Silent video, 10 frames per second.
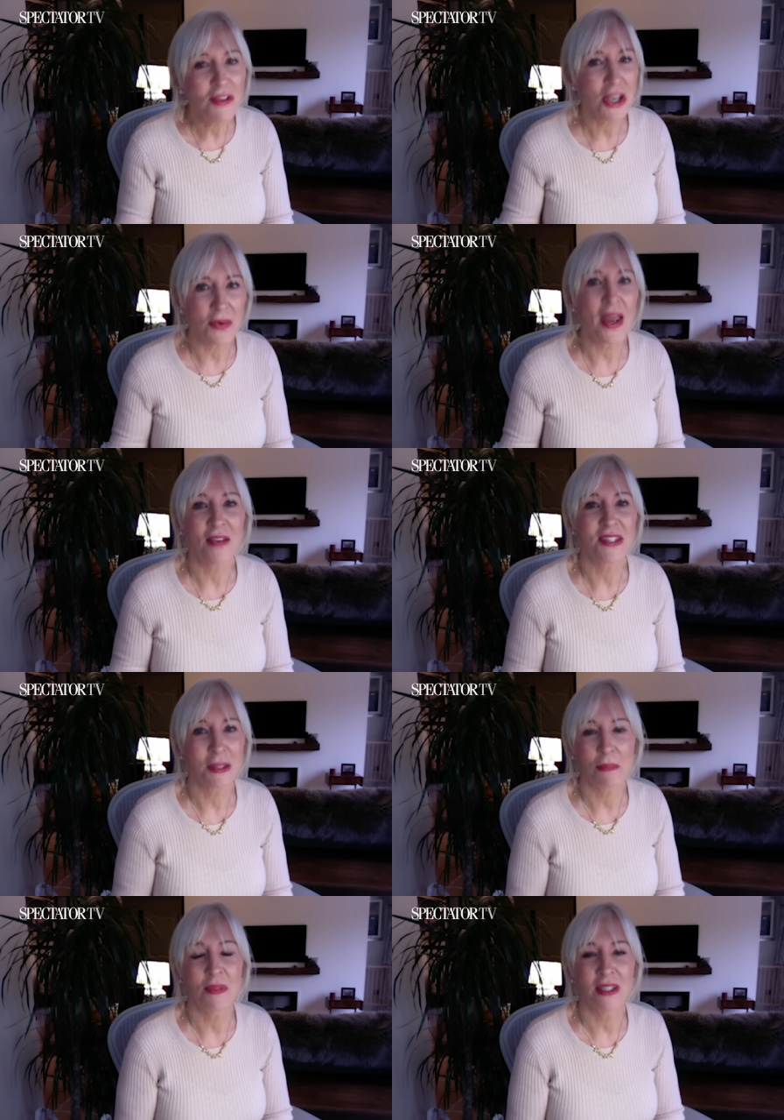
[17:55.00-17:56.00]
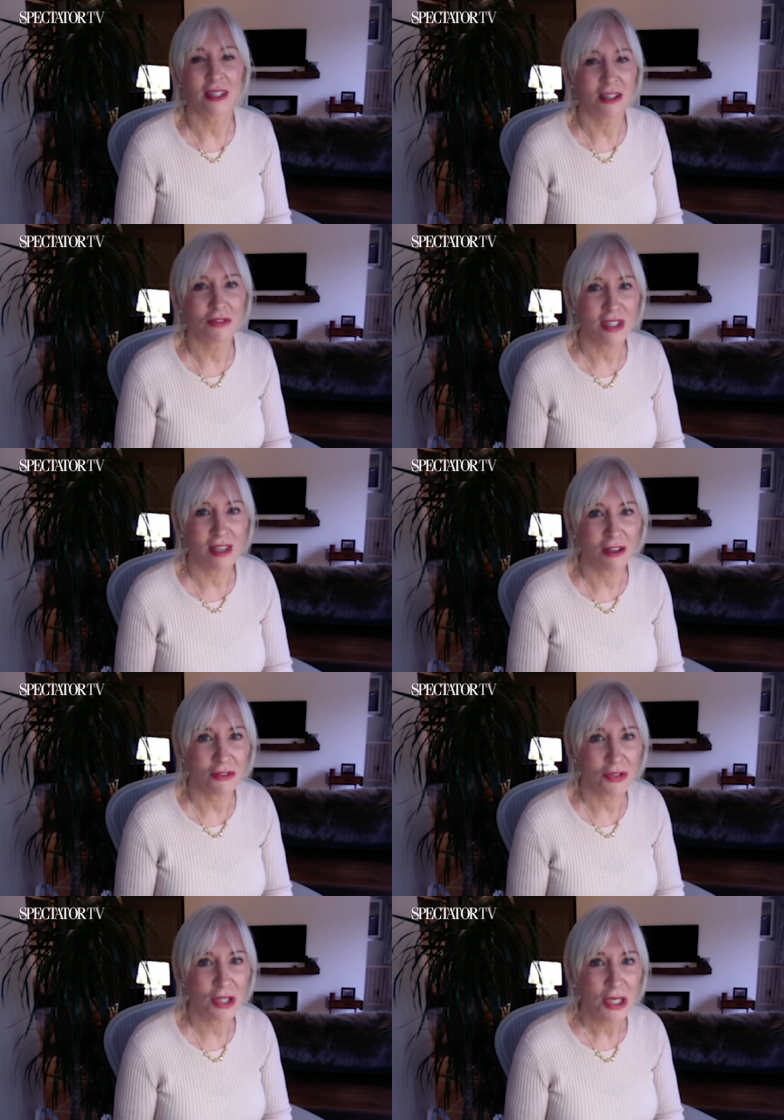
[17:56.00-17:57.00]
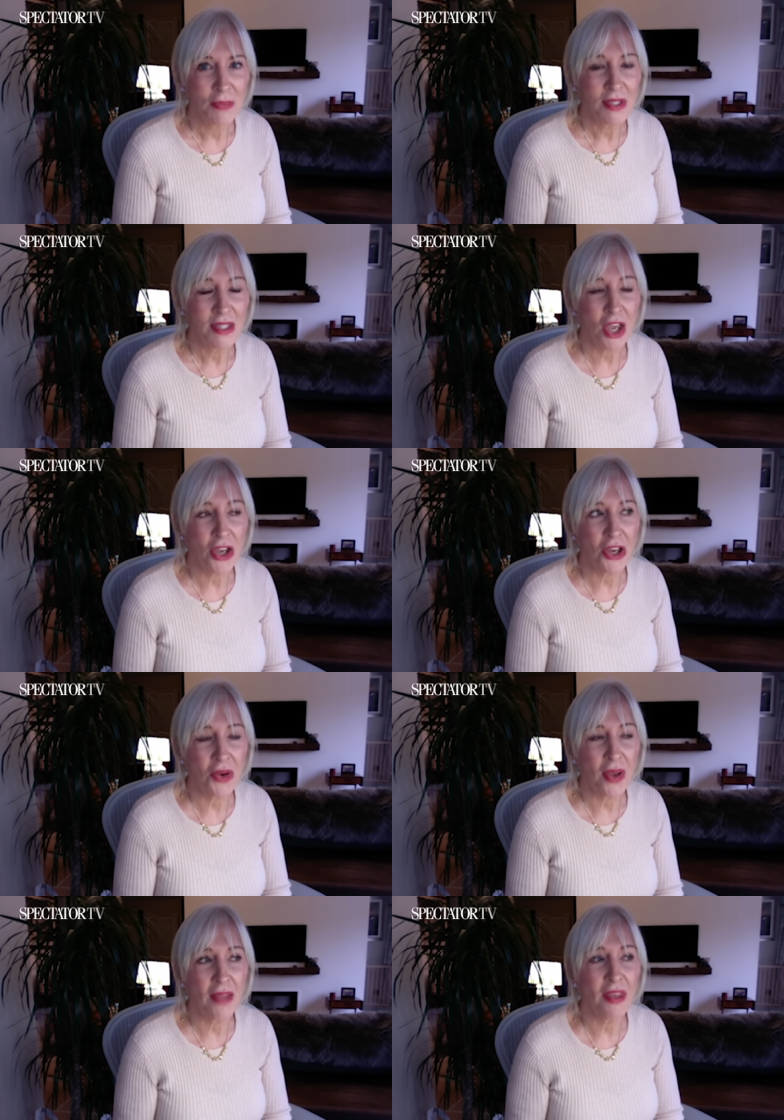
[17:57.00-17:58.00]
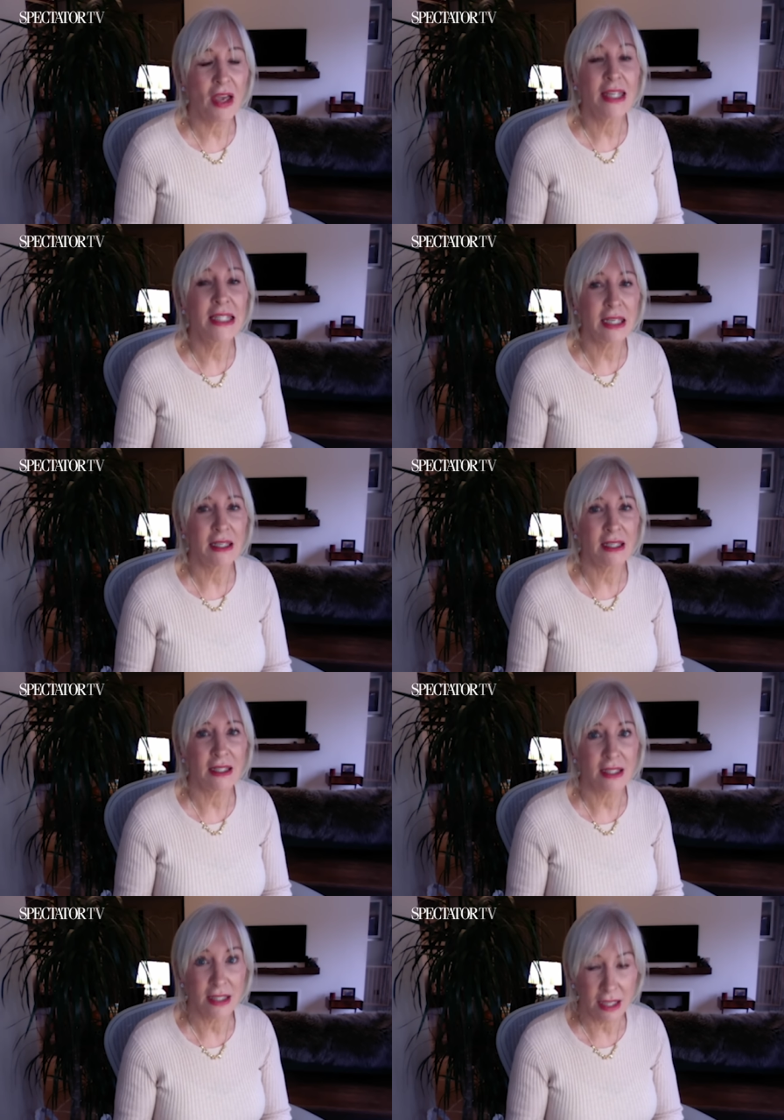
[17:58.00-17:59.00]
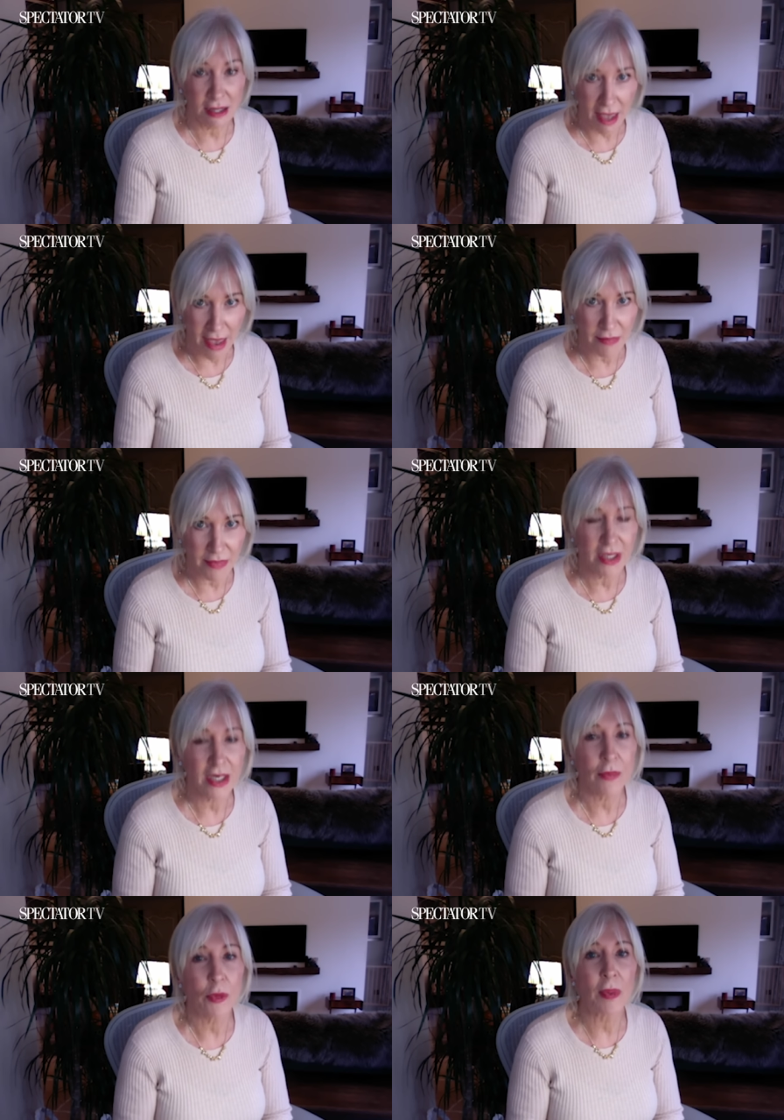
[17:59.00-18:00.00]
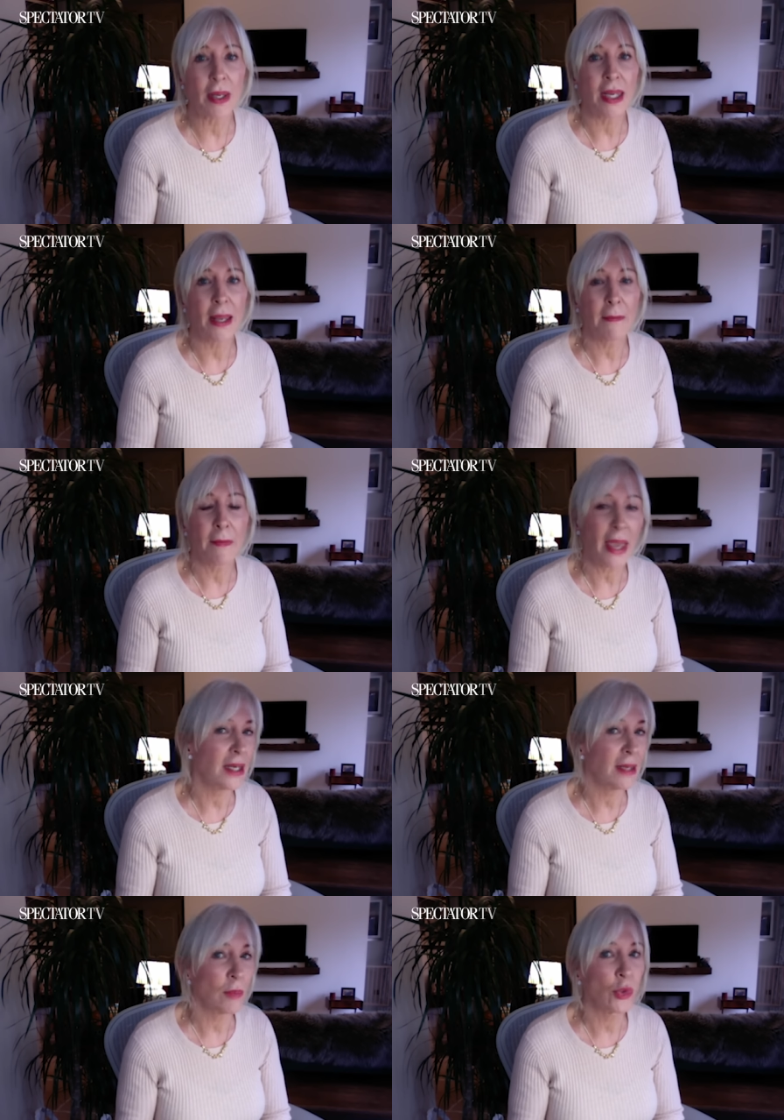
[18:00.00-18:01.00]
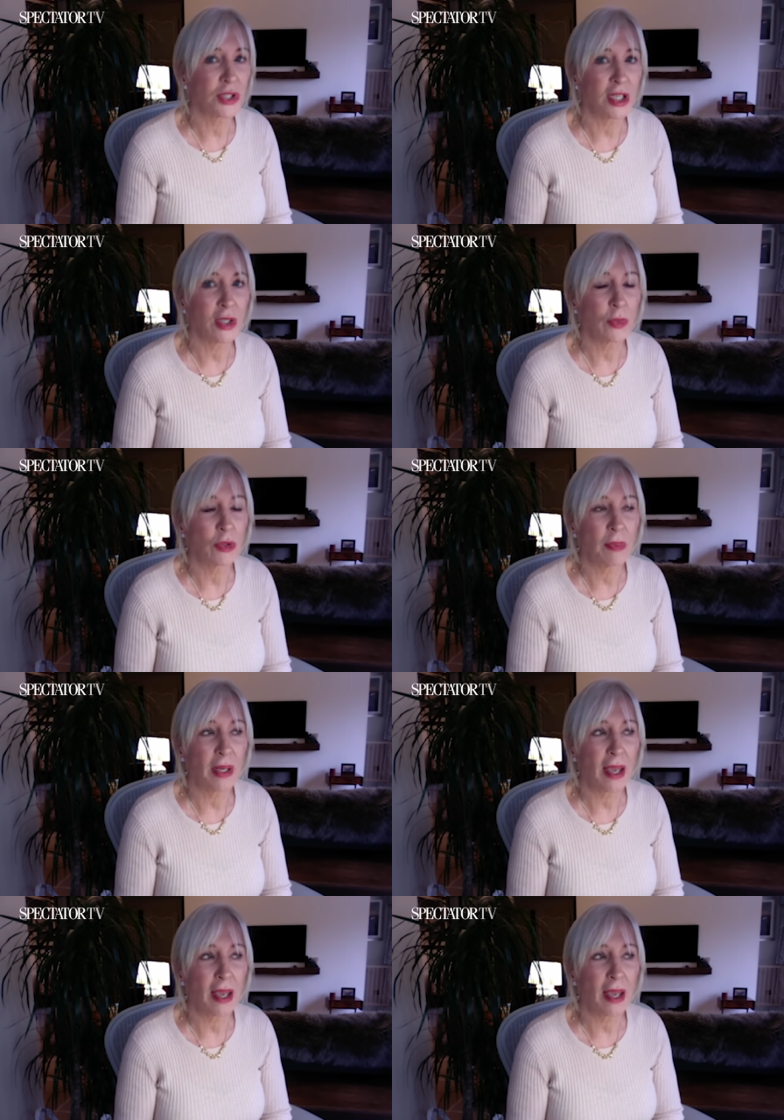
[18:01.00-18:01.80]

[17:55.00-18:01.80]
don't have somebody in reserve. So, and the idea to them that it would be Penny Mordaunt would be